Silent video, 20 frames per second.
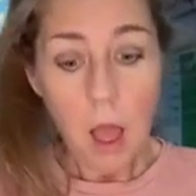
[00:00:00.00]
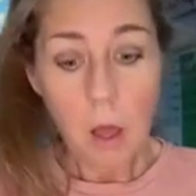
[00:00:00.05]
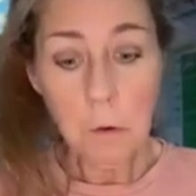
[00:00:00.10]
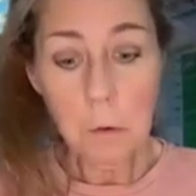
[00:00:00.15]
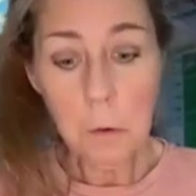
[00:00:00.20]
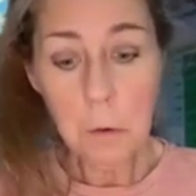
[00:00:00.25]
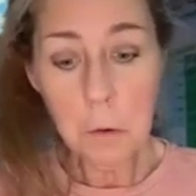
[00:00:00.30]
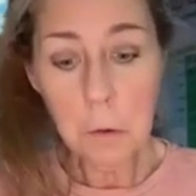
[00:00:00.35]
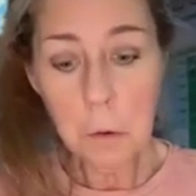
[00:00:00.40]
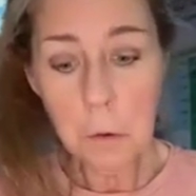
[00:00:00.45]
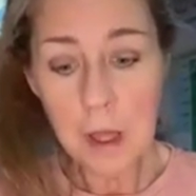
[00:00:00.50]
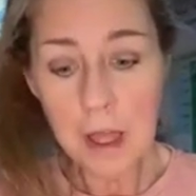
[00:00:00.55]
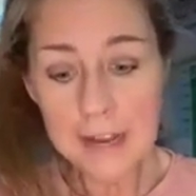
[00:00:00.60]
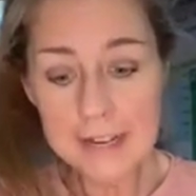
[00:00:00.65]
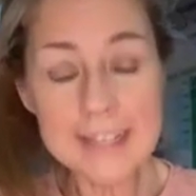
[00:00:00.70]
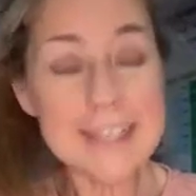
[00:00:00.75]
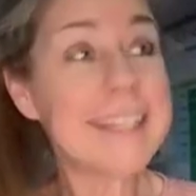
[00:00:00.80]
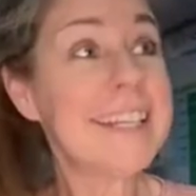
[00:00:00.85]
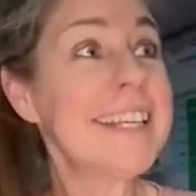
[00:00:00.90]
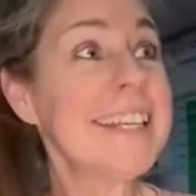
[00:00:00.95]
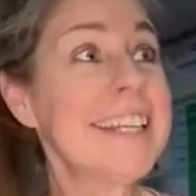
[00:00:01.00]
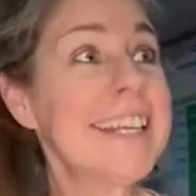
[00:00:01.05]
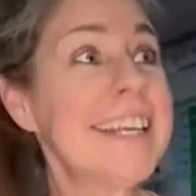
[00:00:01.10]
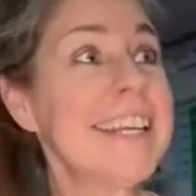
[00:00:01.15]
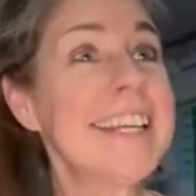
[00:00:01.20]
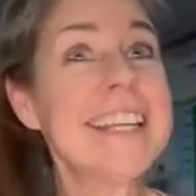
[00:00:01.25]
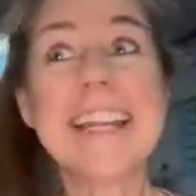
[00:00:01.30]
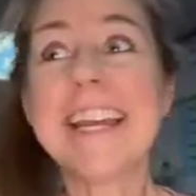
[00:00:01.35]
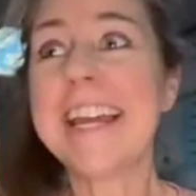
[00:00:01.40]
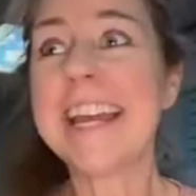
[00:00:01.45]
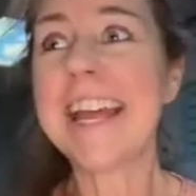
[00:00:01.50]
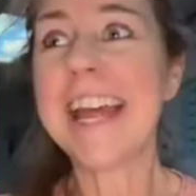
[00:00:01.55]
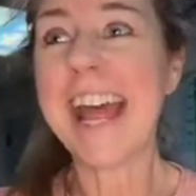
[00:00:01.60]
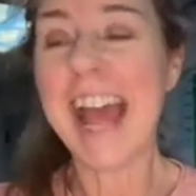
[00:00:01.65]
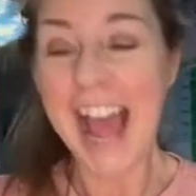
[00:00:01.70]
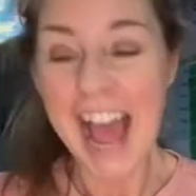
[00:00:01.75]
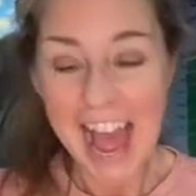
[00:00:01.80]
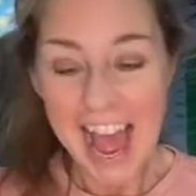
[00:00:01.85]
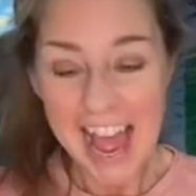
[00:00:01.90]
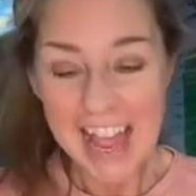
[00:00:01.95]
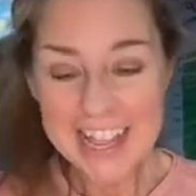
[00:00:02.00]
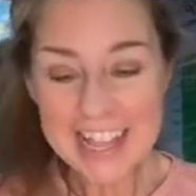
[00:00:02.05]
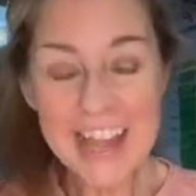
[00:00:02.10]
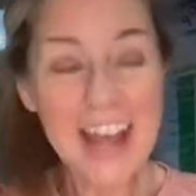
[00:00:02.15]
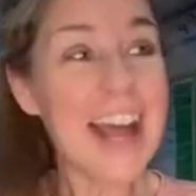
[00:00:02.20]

Oh, I did get it. I